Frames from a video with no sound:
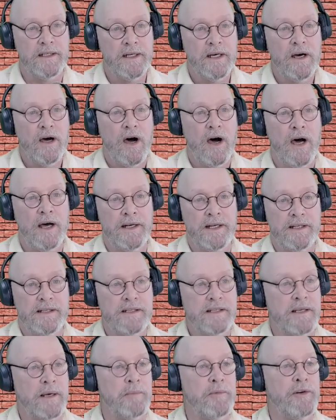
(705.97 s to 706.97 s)
audit
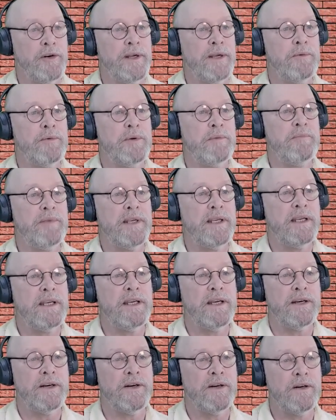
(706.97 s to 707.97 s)
summary would be
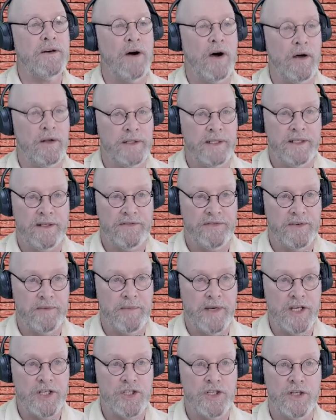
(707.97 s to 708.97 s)
here, all the
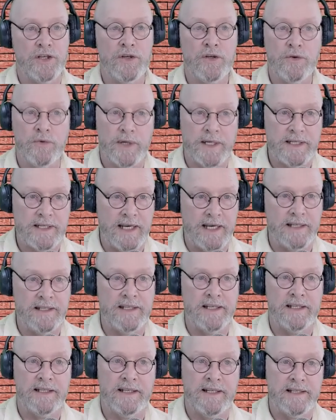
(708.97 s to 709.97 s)
information, who
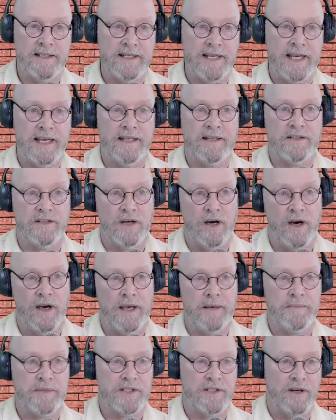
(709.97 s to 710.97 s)
attended, the date,
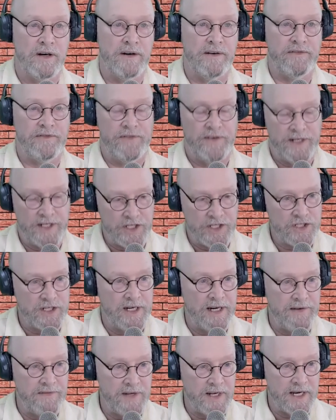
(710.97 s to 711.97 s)
time, start, finish, and
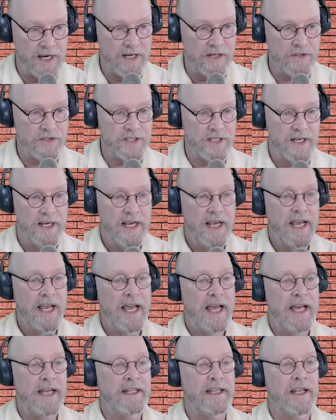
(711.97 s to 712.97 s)
everything else.
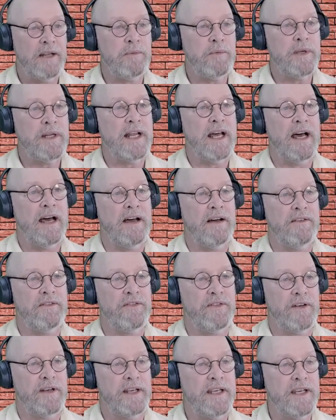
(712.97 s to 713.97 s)
And then we'd
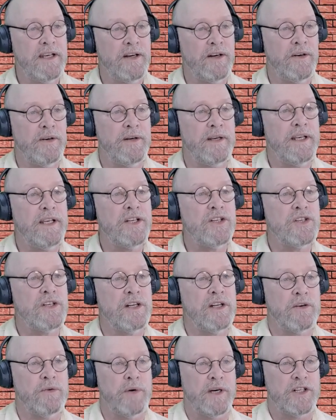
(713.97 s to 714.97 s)
have here each of the
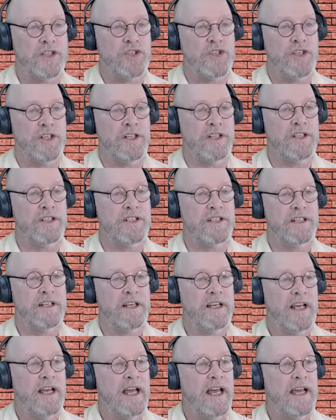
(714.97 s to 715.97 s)
questions
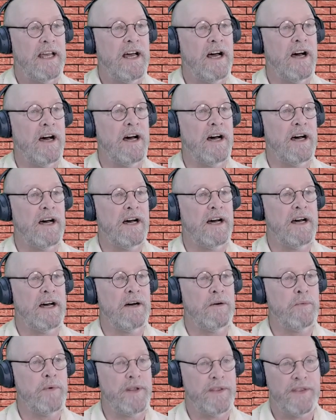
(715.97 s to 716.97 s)

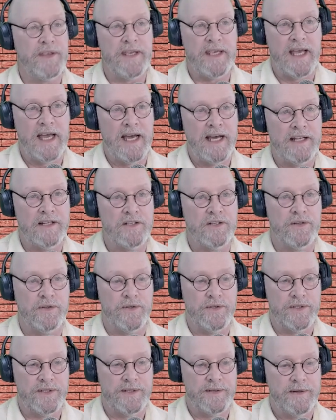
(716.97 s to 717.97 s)
with the
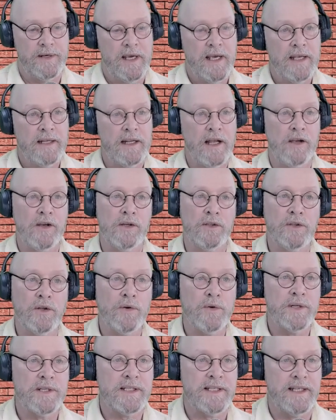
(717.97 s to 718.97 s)
answers. Now you'll
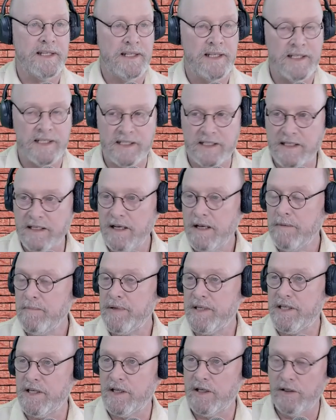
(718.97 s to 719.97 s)
notice in this
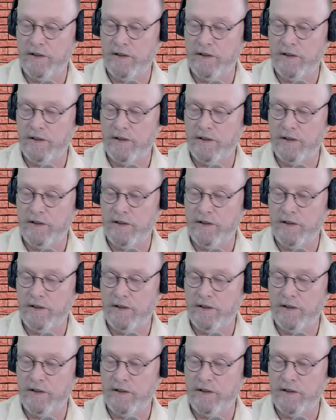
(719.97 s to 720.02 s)
particular